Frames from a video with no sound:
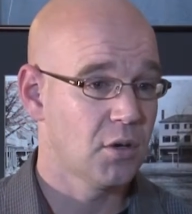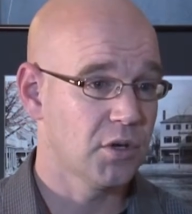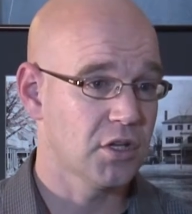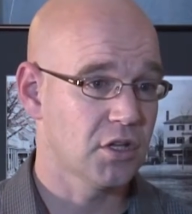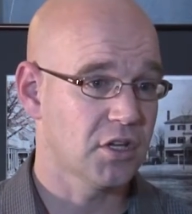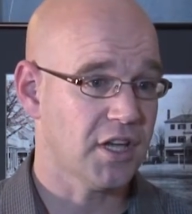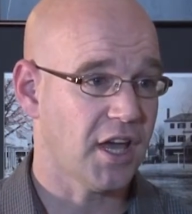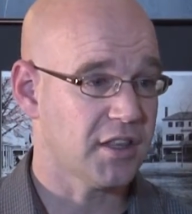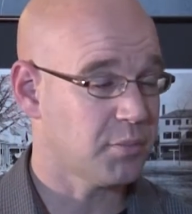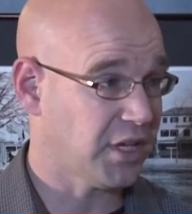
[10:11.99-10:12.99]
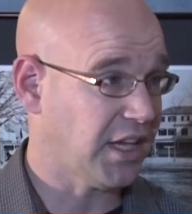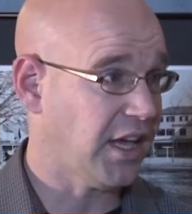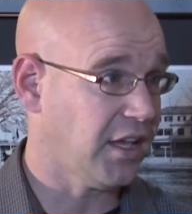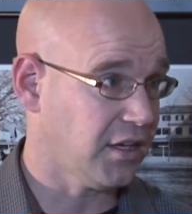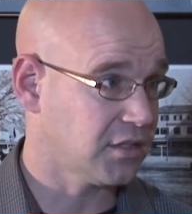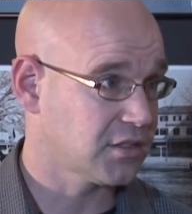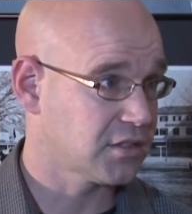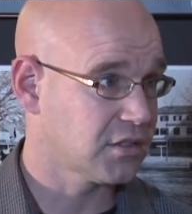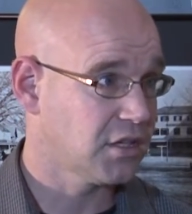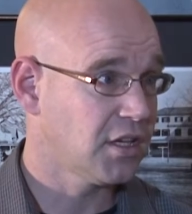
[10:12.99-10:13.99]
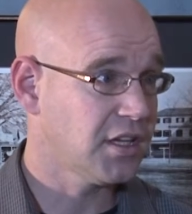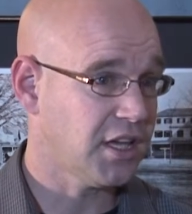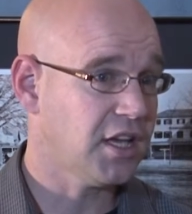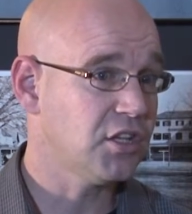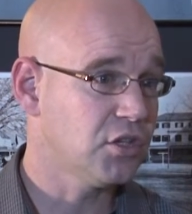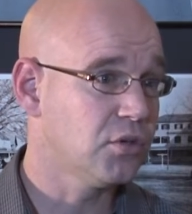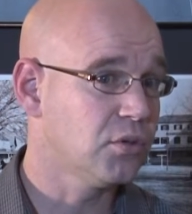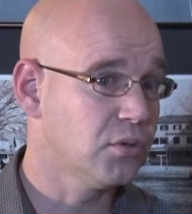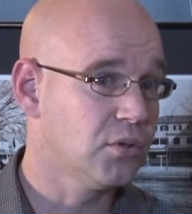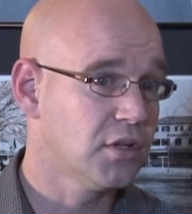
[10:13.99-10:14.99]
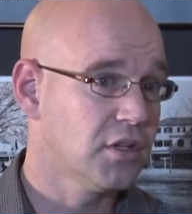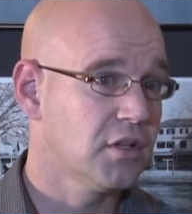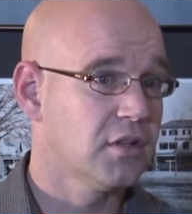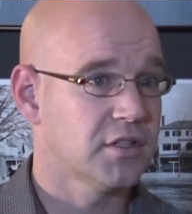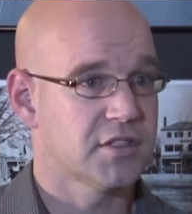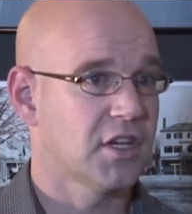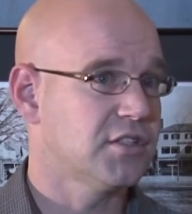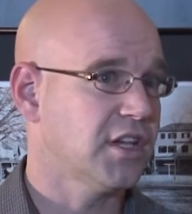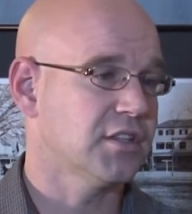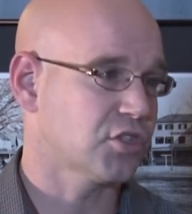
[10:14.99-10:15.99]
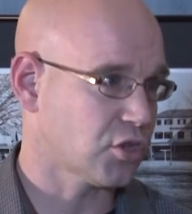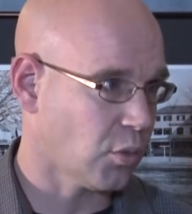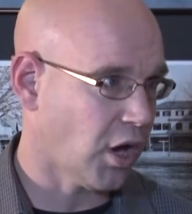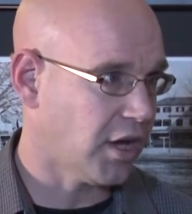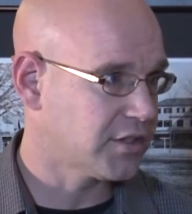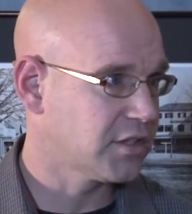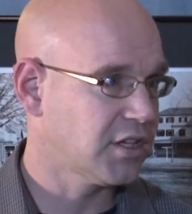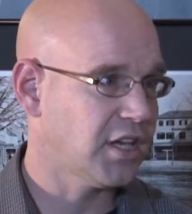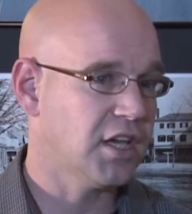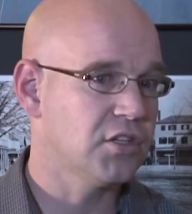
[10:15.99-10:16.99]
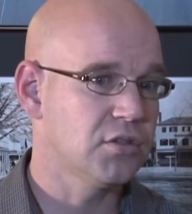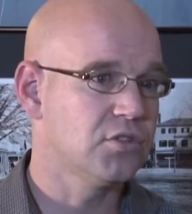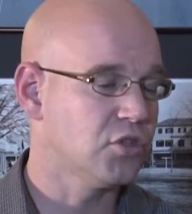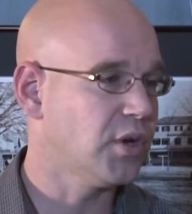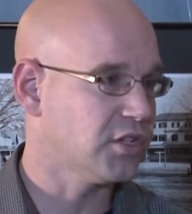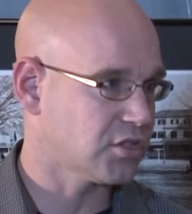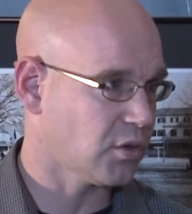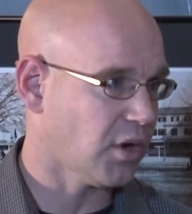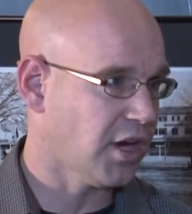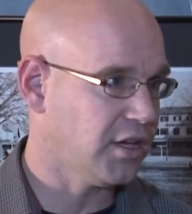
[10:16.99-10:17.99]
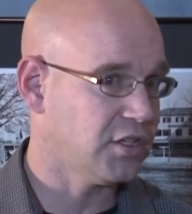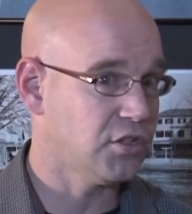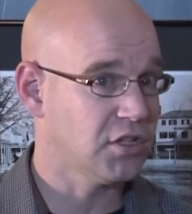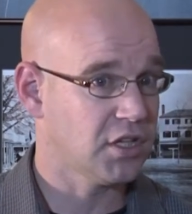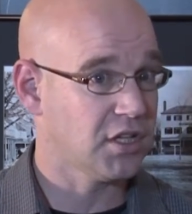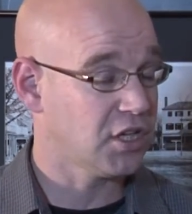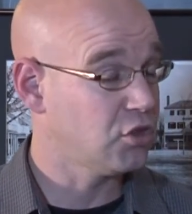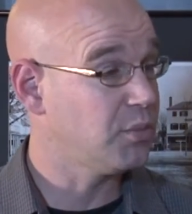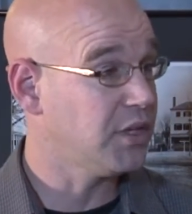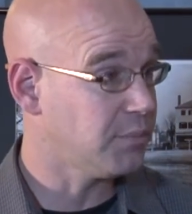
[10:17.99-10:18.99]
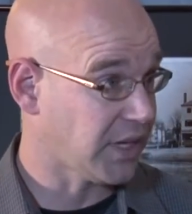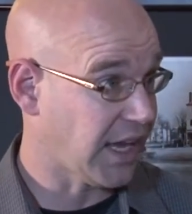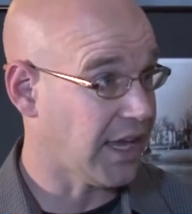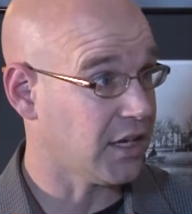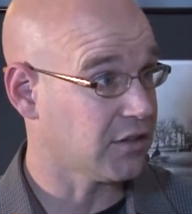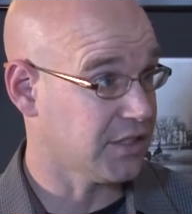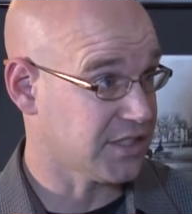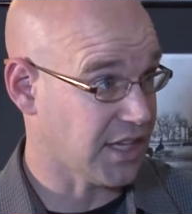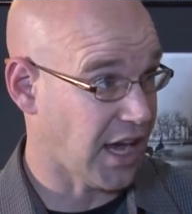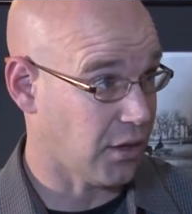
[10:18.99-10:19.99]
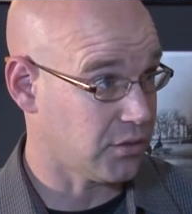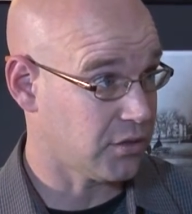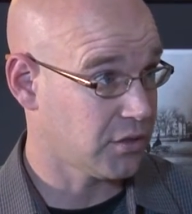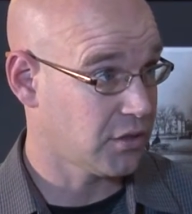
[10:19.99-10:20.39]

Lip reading: We're going to look at the mechanics. Can you, let's say, take the squat? Can you do a squat, and can you be mechanically sound?